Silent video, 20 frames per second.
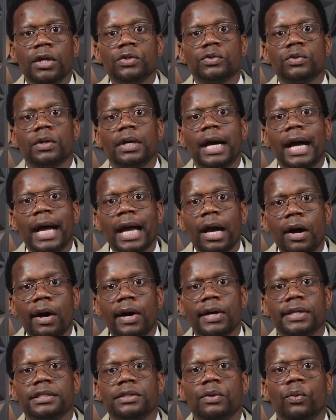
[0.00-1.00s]
So I
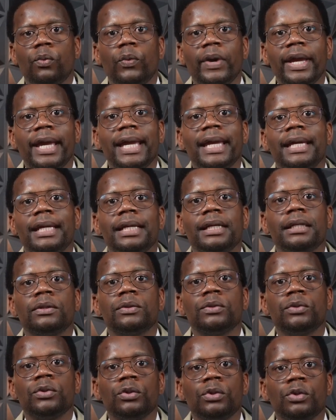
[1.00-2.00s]
asked her, where
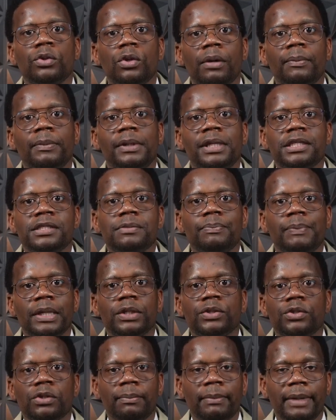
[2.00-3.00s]
do you normally
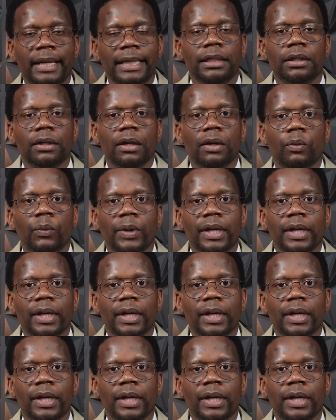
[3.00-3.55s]
spend your money on?